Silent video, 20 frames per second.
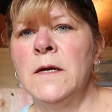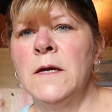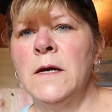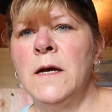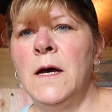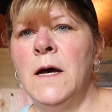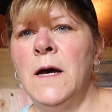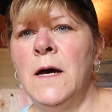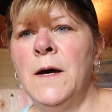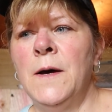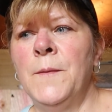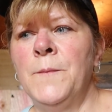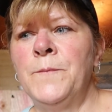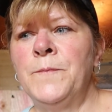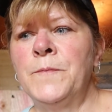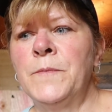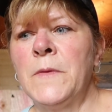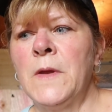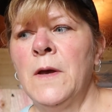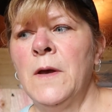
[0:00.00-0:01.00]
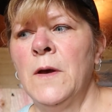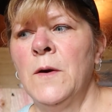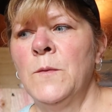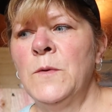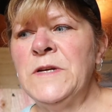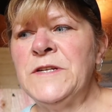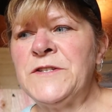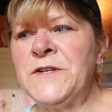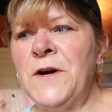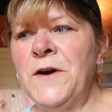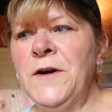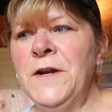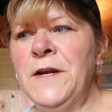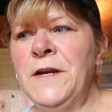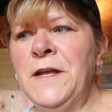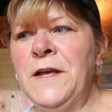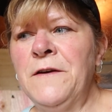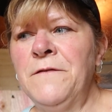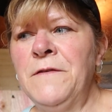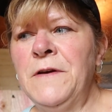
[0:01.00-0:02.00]
Um, we
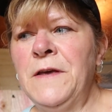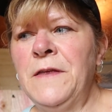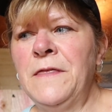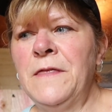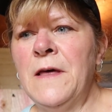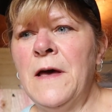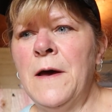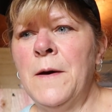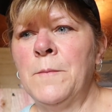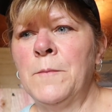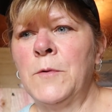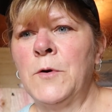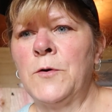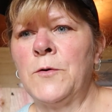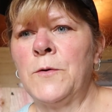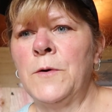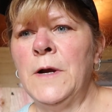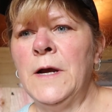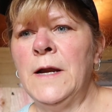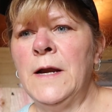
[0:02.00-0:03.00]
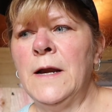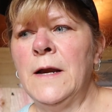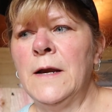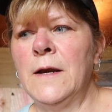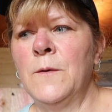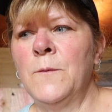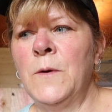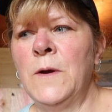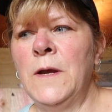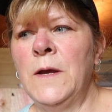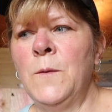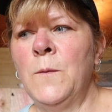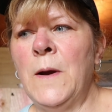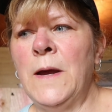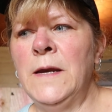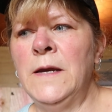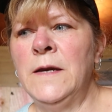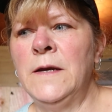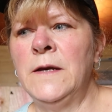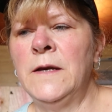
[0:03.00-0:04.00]
started giving them grit. We
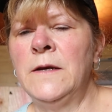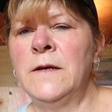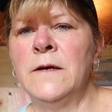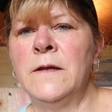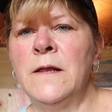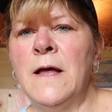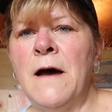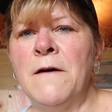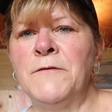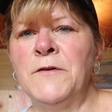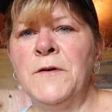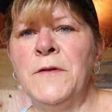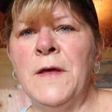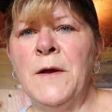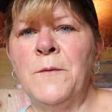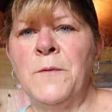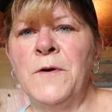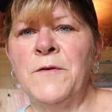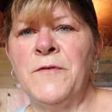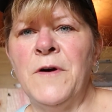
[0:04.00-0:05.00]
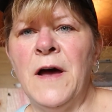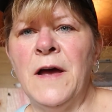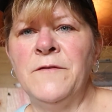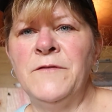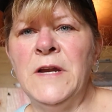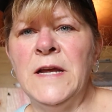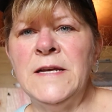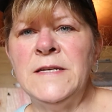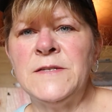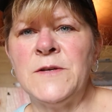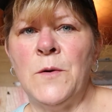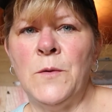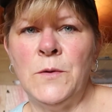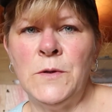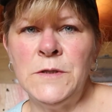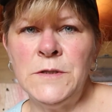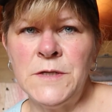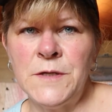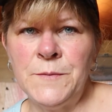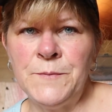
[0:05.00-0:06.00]
waited until after they were five days
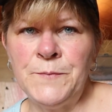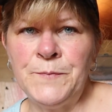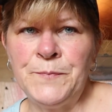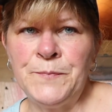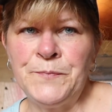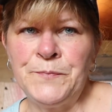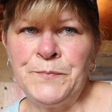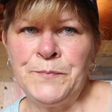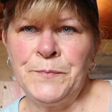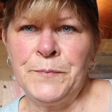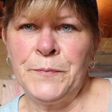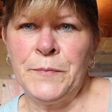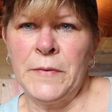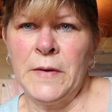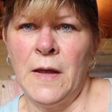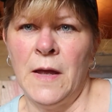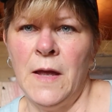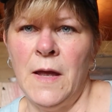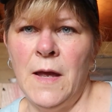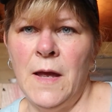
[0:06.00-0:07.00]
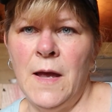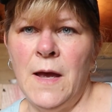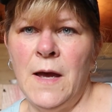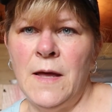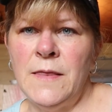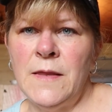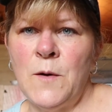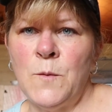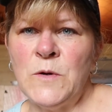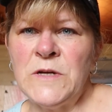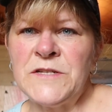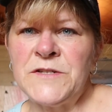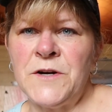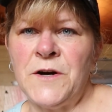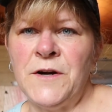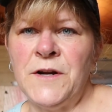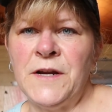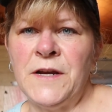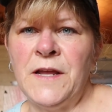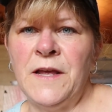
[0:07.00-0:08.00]
old. And then we
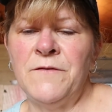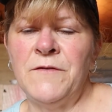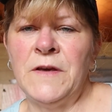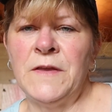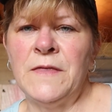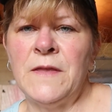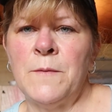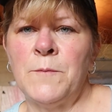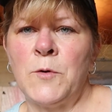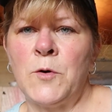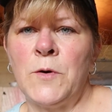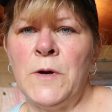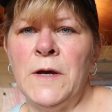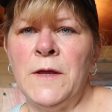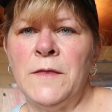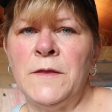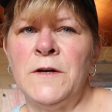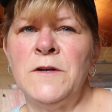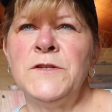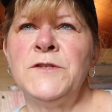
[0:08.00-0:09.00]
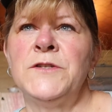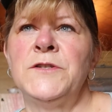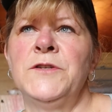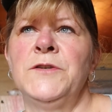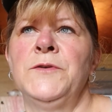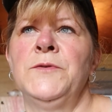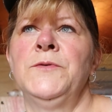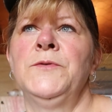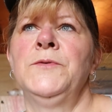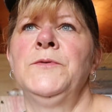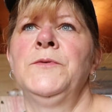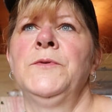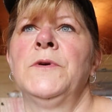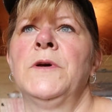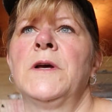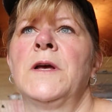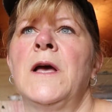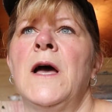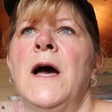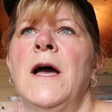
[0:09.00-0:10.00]
started giving them grit. There's two
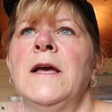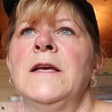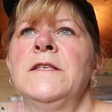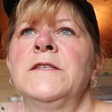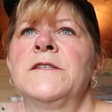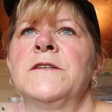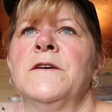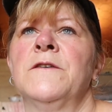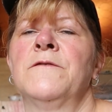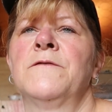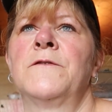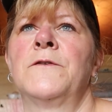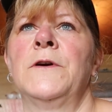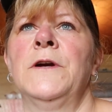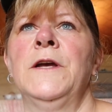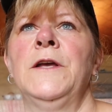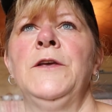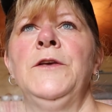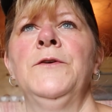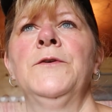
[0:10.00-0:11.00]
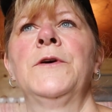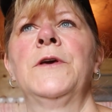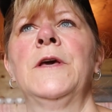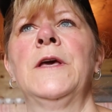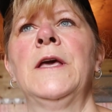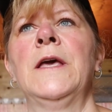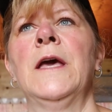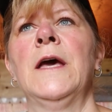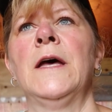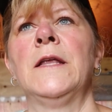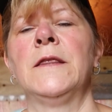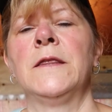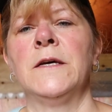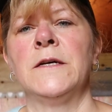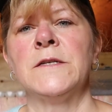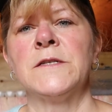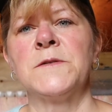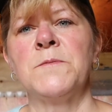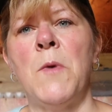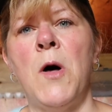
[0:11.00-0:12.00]
kinds of grit. You can get
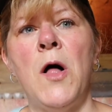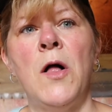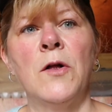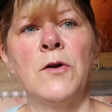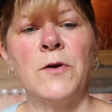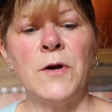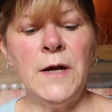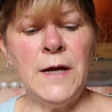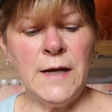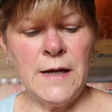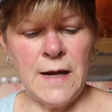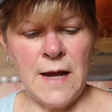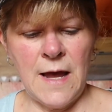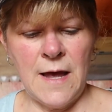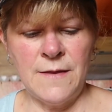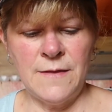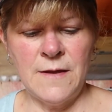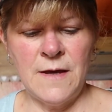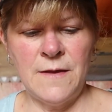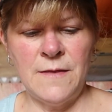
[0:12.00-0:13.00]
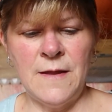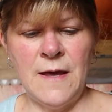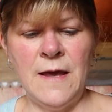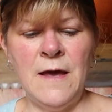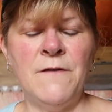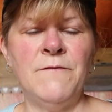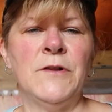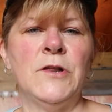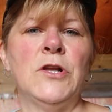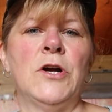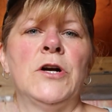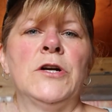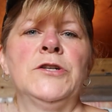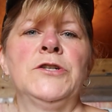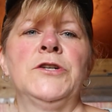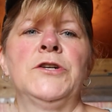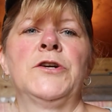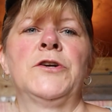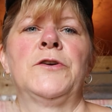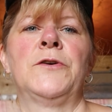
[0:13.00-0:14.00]
the small grit and then they have a
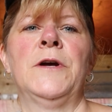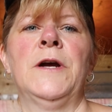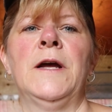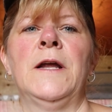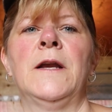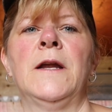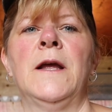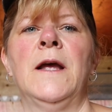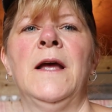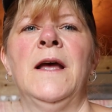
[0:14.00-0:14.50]
larger grit.